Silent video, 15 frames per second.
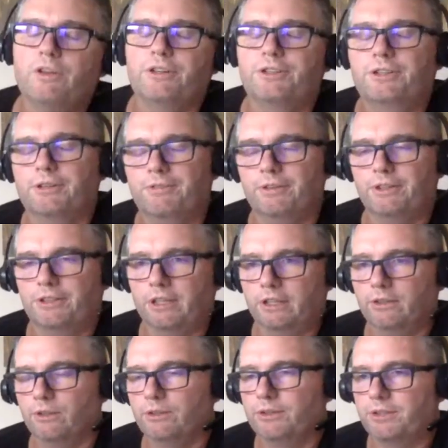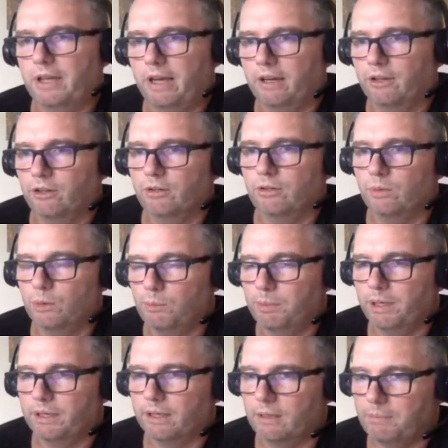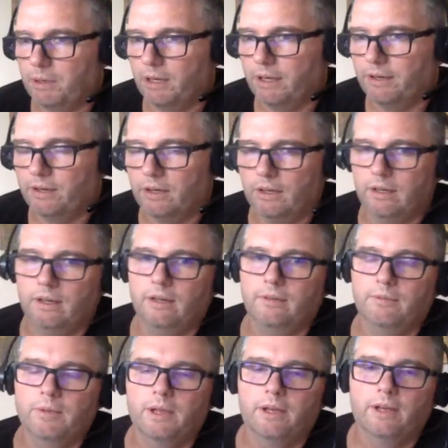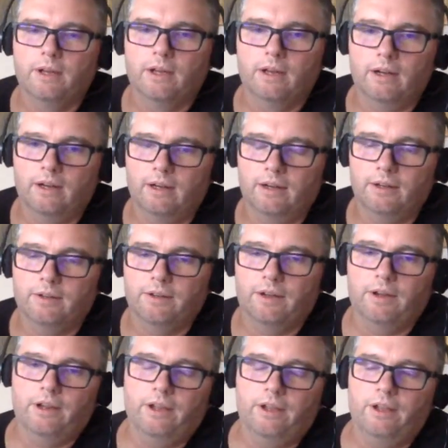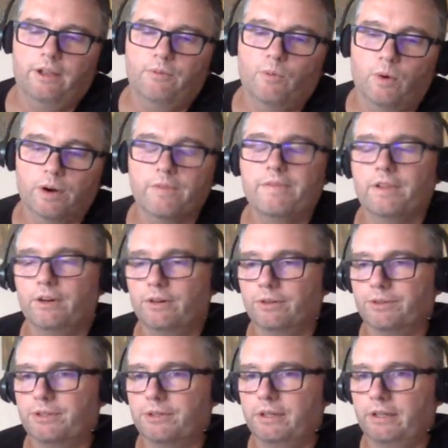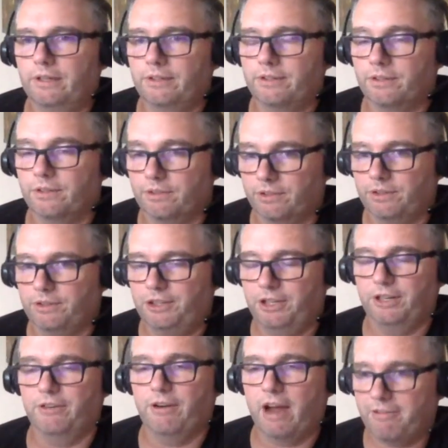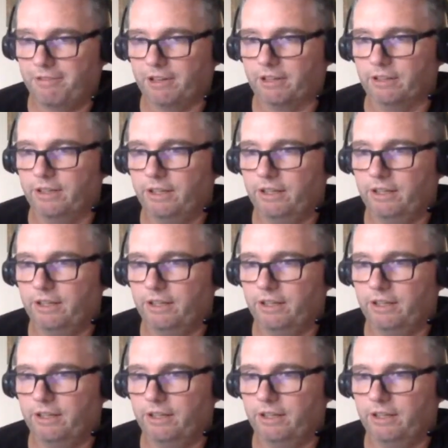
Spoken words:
different signals that Google will pick up on. And one of those is geographically.